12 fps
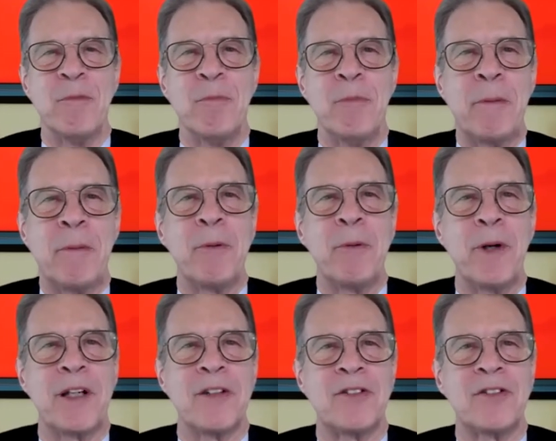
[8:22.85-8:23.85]
maybe we
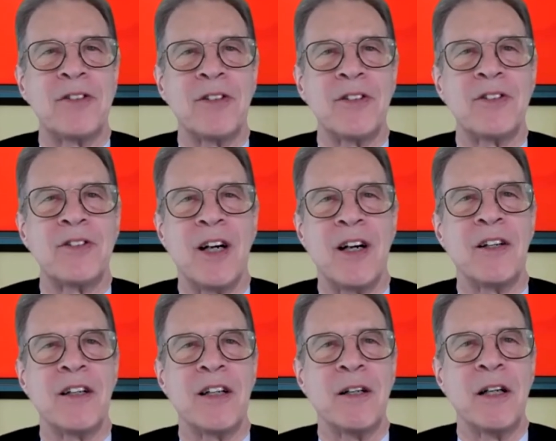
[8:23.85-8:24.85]
could
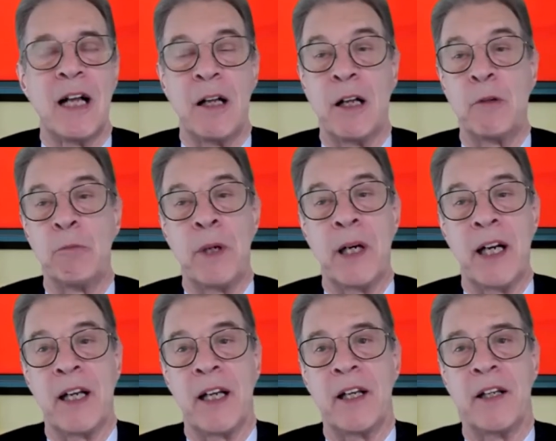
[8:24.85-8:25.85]
start uh,
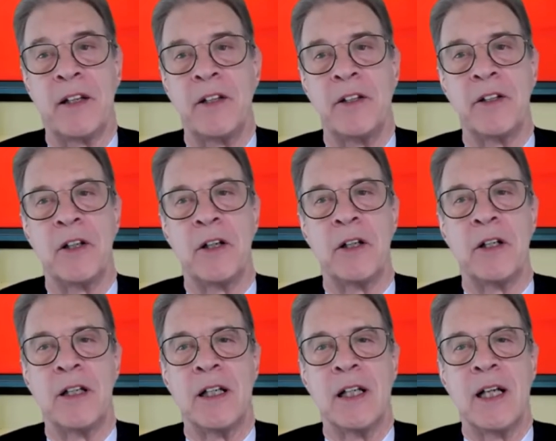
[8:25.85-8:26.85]
by
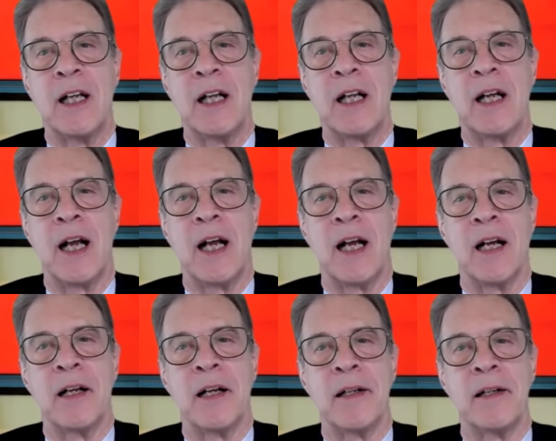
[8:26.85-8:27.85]
your
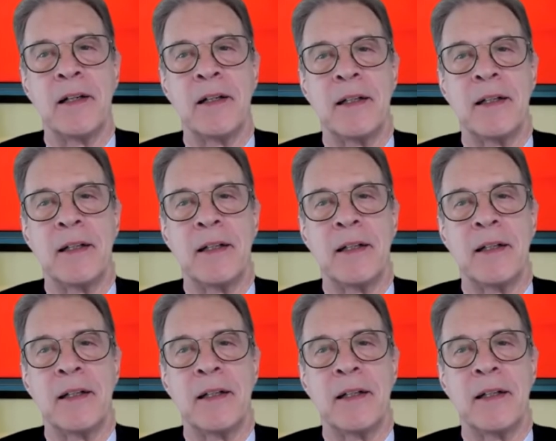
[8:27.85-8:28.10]
uh,